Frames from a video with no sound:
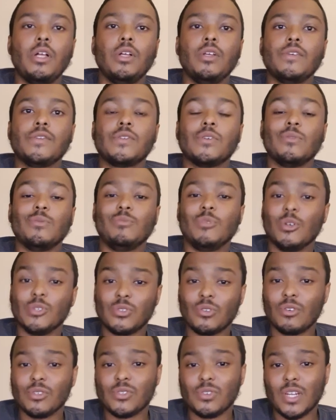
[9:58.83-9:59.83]
So those
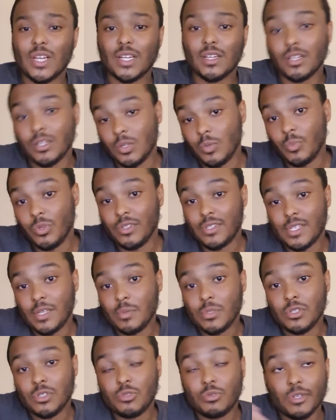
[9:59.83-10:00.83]
are also like a little bit
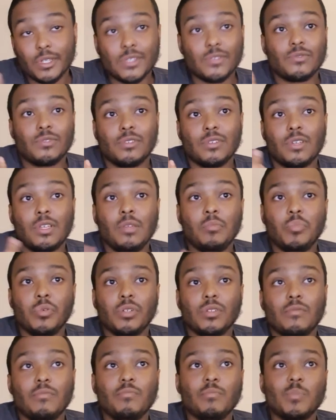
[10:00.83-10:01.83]
tips and tricks to keep
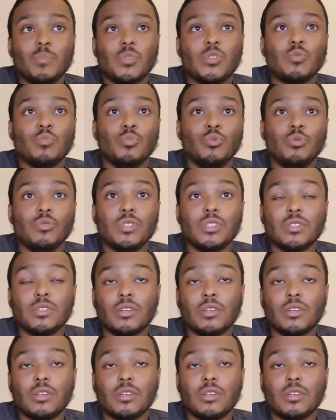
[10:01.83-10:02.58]
it smooth and to